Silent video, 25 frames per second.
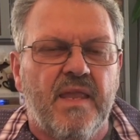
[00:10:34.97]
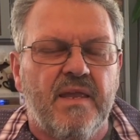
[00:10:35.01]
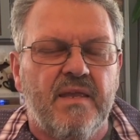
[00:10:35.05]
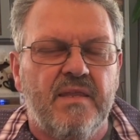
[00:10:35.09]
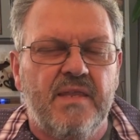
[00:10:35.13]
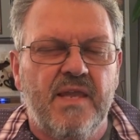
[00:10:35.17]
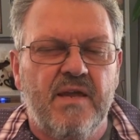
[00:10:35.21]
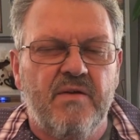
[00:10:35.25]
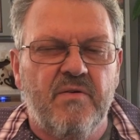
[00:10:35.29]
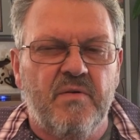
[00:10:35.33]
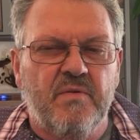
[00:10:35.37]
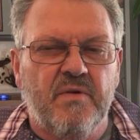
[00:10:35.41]

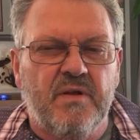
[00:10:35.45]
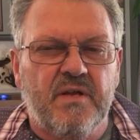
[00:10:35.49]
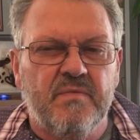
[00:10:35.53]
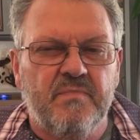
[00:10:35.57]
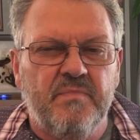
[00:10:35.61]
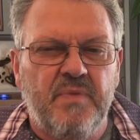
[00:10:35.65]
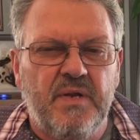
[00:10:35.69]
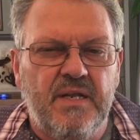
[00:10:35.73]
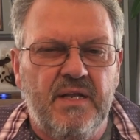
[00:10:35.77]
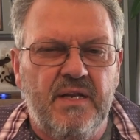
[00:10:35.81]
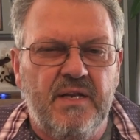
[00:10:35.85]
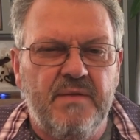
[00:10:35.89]
They were
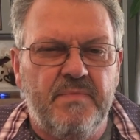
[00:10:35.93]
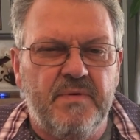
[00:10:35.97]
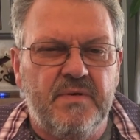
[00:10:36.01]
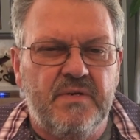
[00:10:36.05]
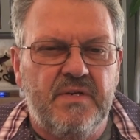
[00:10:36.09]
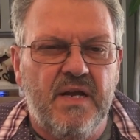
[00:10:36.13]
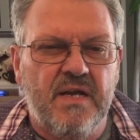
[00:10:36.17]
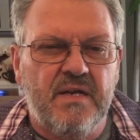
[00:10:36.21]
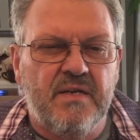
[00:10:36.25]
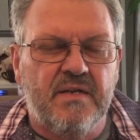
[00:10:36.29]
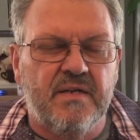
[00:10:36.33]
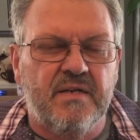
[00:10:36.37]
completely
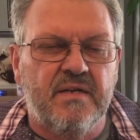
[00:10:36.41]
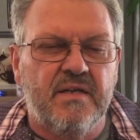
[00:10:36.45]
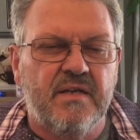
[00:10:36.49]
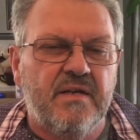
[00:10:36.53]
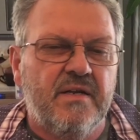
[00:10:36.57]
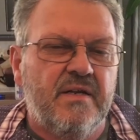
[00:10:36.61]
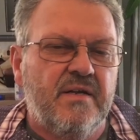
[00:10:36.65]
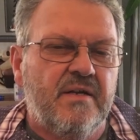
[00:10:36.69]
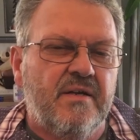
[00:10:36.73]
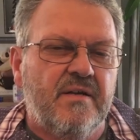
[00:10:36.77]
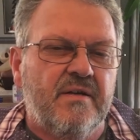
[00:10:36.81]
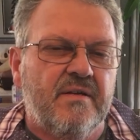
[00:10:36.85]
protected.
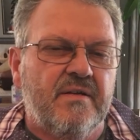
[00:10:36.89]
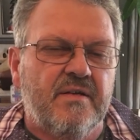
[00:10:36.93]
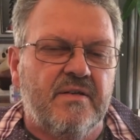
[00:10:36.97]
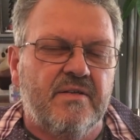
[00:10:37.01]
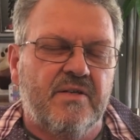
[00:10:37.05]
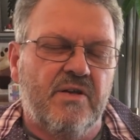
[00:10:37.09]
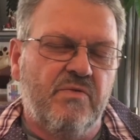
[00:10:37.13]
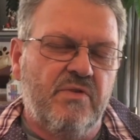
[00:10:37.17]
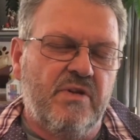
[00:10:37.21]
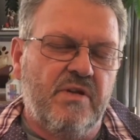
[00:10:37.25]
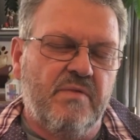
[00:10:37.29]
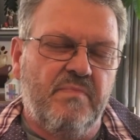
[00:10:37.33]

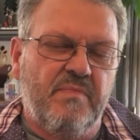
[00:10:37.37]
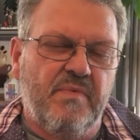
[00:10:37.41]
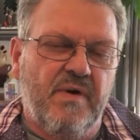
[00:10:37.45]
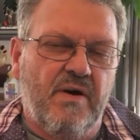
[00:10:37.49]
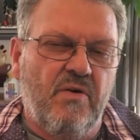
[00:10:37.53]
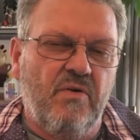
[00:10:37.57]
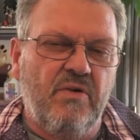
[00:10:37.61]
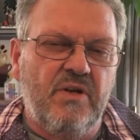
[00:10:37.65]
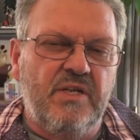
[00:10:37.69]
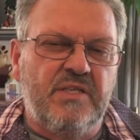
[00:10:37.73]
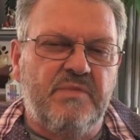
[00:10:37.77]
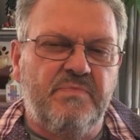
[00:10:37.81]
So when the
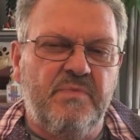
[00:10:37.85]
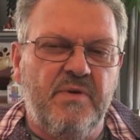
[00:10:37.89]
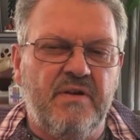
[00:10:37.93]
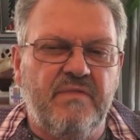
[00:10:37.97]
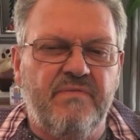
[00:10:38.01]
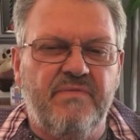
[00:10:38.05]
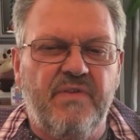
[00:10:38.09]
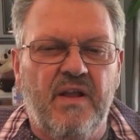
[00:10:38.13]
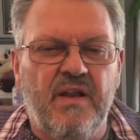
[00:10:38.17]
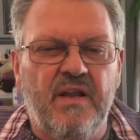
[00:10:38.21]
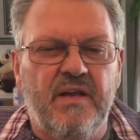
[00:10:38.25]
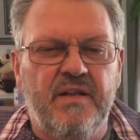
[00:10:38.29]
Holy Spirit
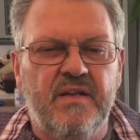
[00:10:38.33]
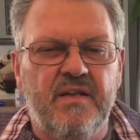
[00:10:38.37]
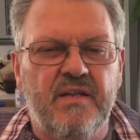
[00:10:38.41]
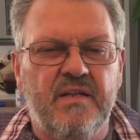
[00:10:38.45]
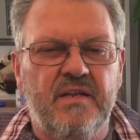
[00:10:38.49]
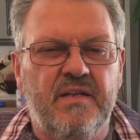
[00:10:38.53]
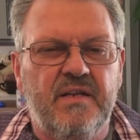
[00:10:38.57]
fell on the,